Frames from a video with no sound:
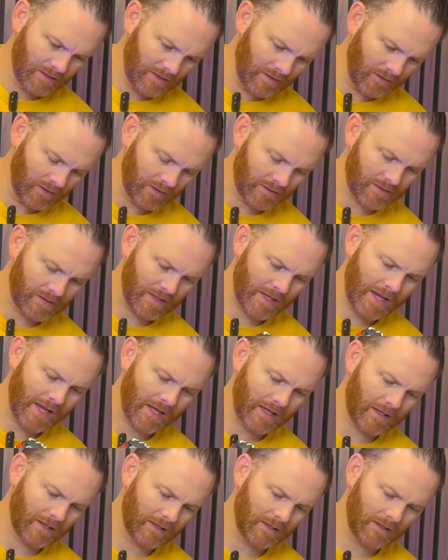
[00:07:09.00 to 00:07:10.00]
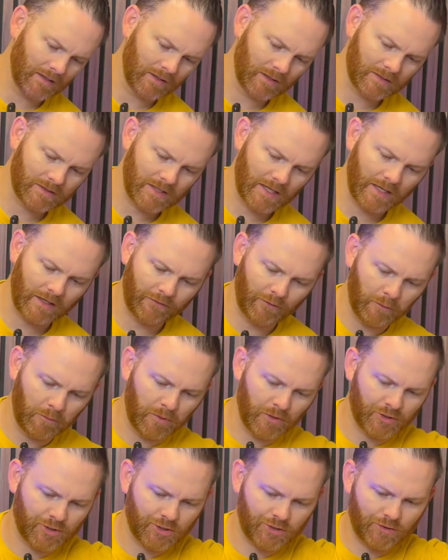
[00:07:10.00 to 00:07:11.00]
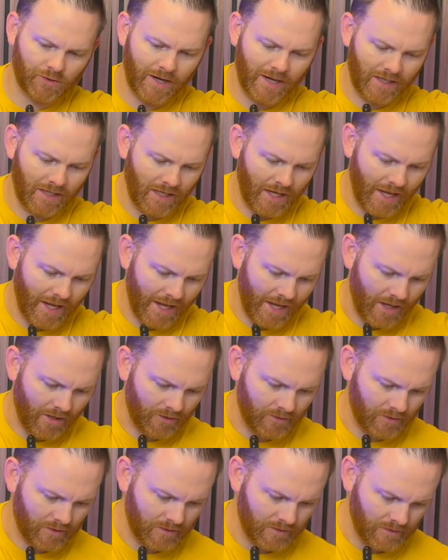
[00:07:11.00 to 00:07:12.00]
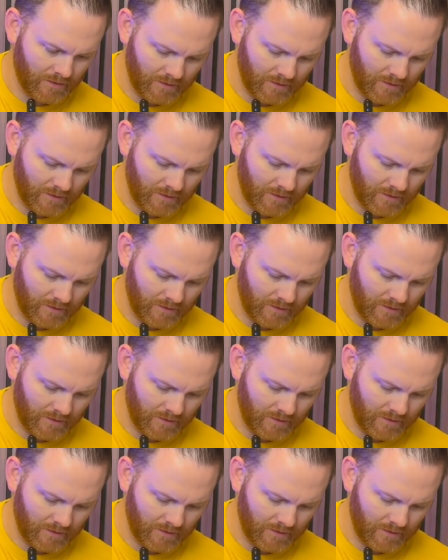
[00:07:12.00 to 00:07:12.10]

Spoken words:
looks like if you push straight down,